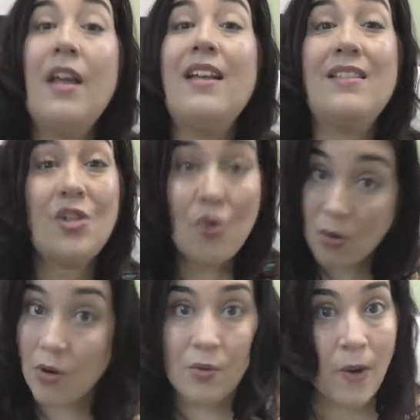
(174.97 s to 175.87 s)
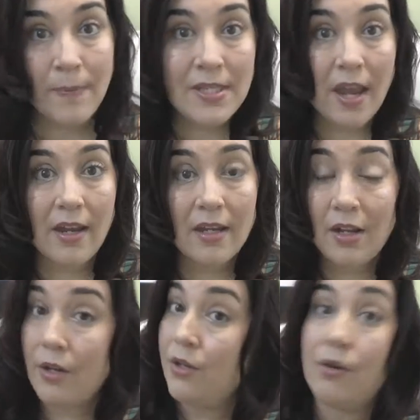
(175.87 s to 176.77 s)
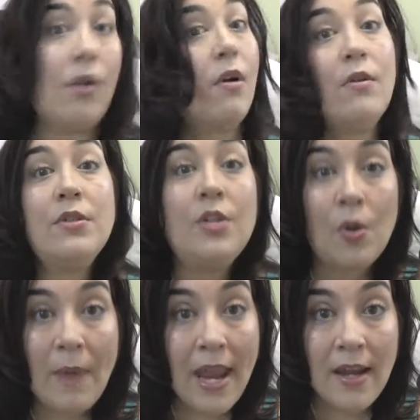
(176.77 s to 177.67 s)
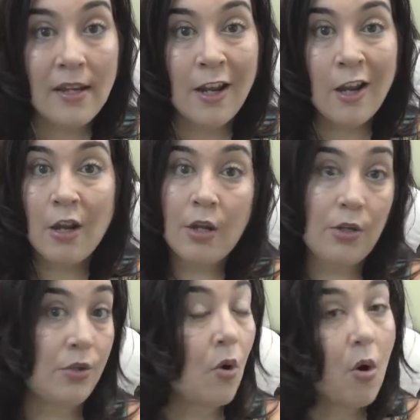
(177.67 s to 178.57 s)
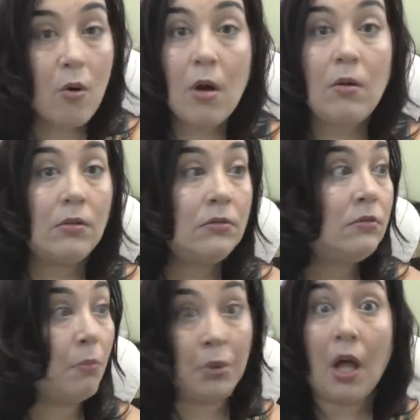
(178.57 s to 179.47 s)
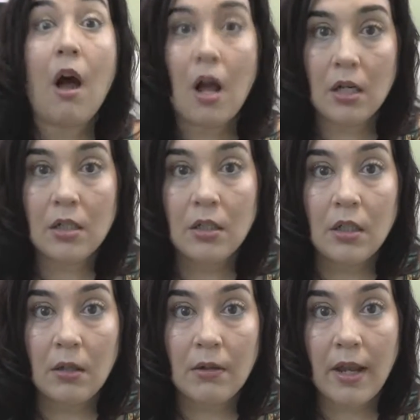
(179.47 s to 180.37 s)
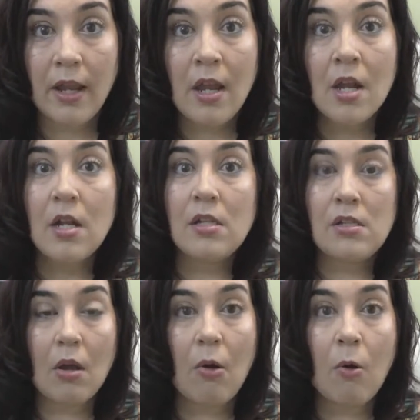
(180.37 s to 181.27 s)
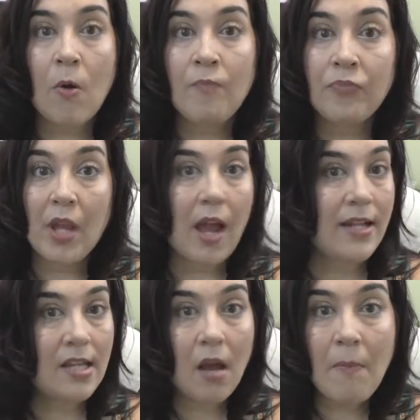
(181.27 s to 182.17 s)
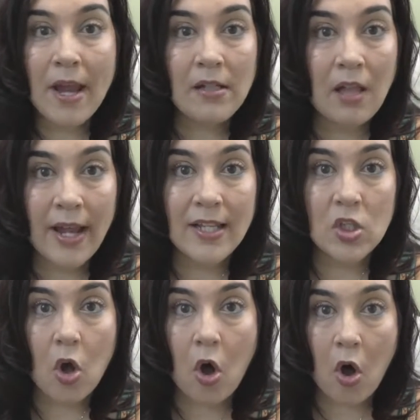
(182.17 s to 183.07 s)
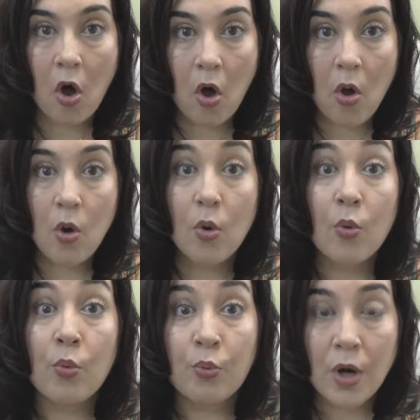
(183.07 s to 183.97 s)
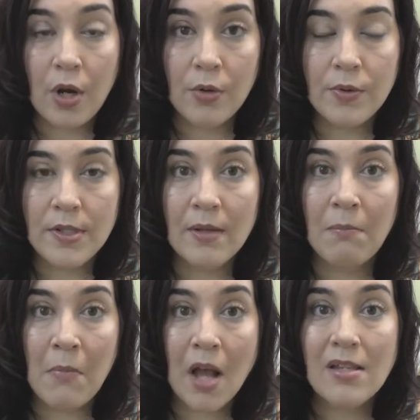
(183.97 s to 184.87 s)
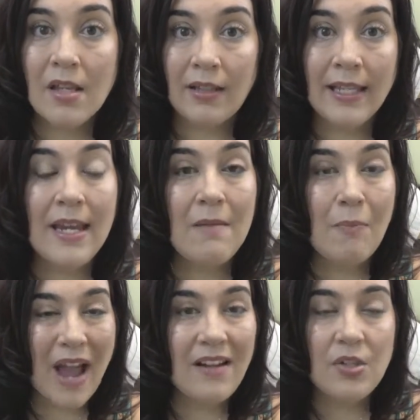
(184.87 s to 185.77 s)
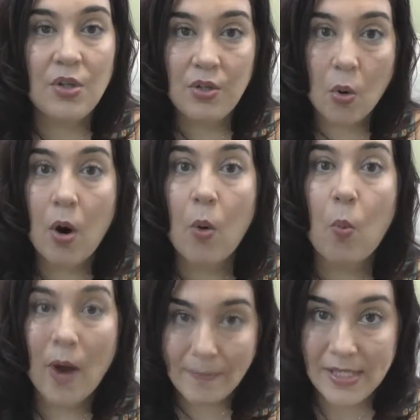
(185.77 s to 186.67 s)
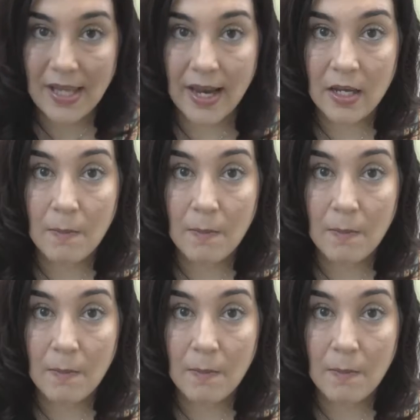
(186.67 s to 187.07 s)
it's your own website, your own domain, your own blog. Okay, so I tell my clients, all roads must lead back to your website,